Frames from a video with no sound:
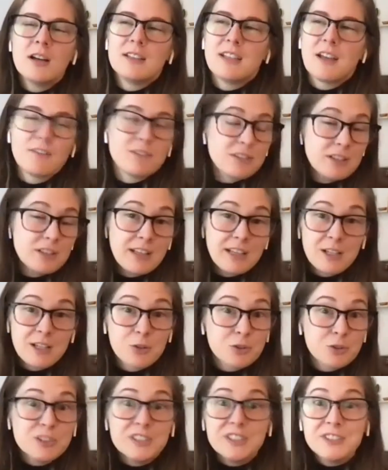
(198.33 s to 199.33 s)
definitely like a
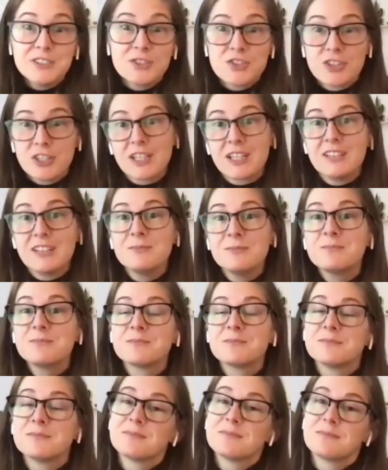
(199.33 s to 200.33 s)
grilled chicken,
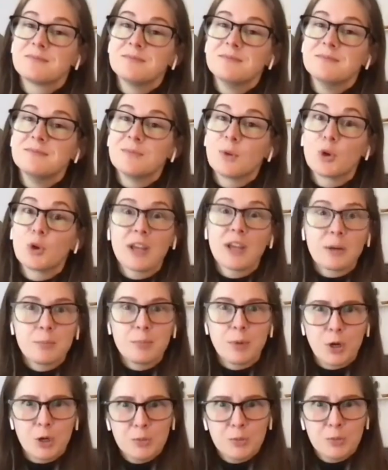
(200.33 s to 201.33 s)
or like
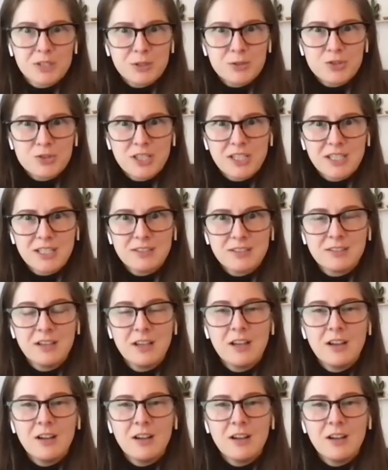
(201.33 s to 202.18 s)
barbecue chicken.